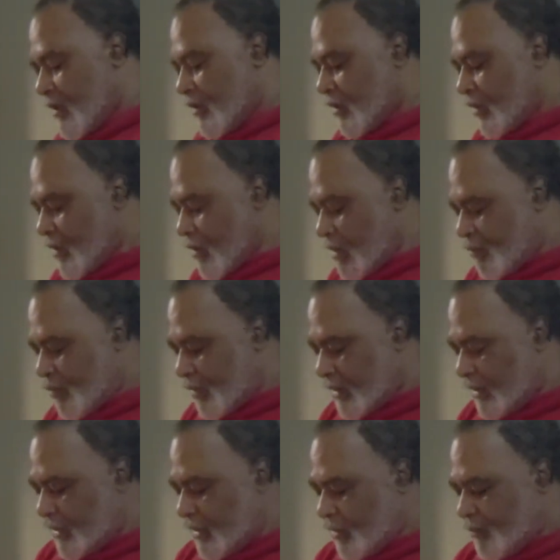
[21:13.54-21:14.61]
Well, you only put a
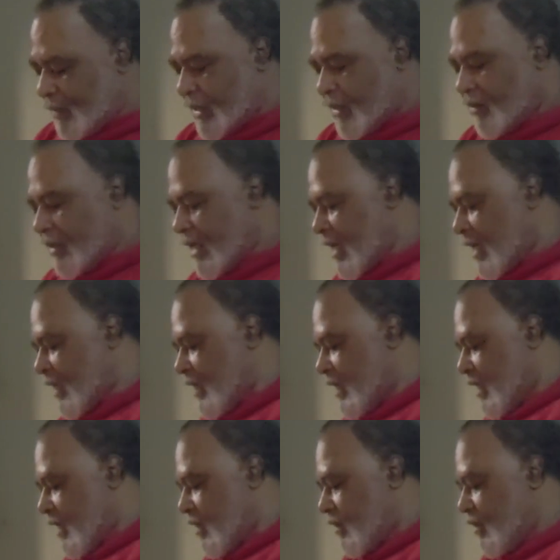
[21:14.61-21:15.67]
little bit of that in
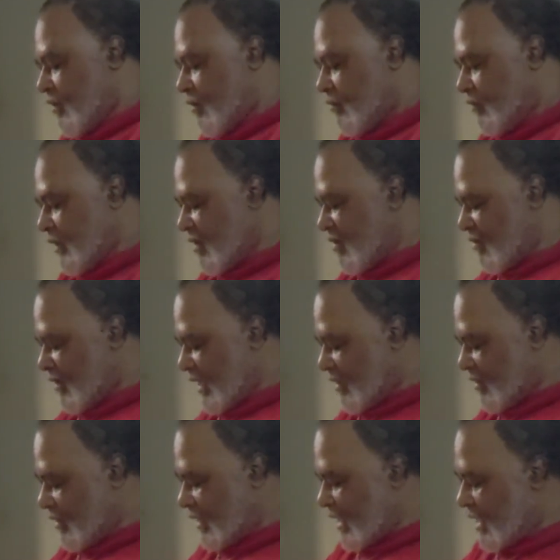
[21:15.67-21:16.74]
there. You don't need
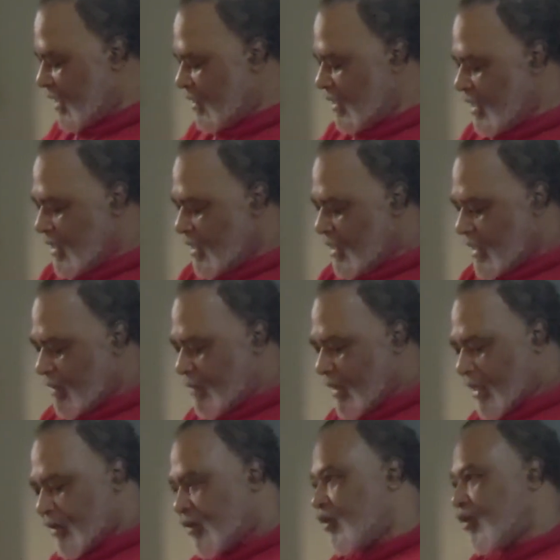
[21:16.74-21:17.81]
a lot.
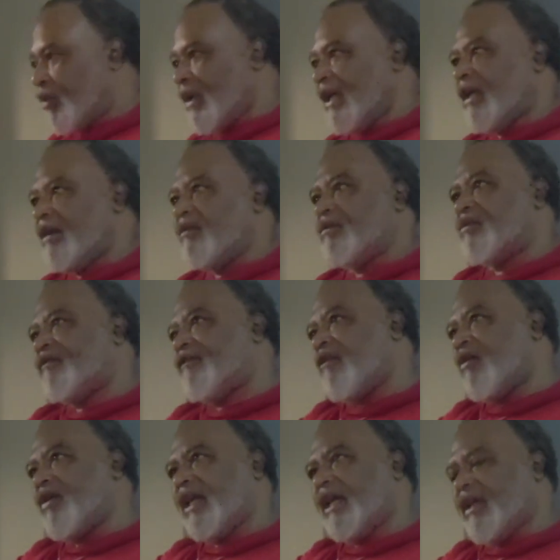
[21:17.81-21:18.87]
About 3 to
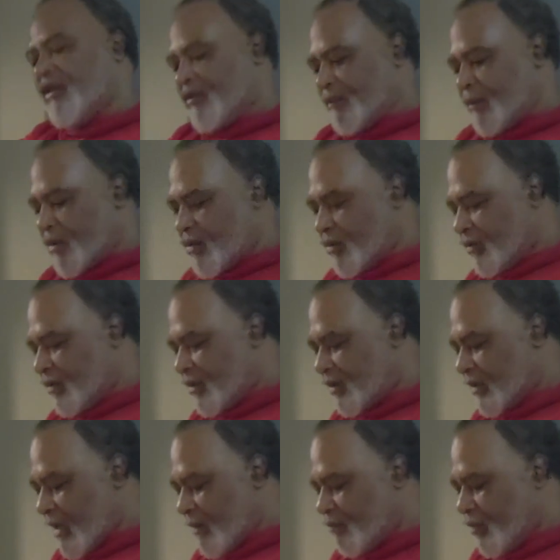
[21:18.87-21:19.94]
4
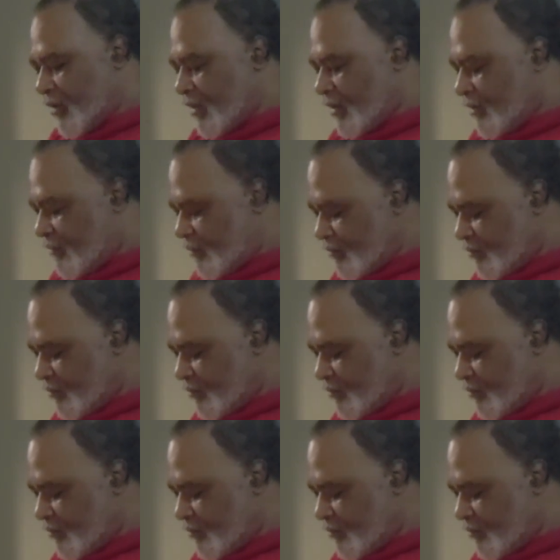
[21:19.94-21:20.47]
teaspoons I put.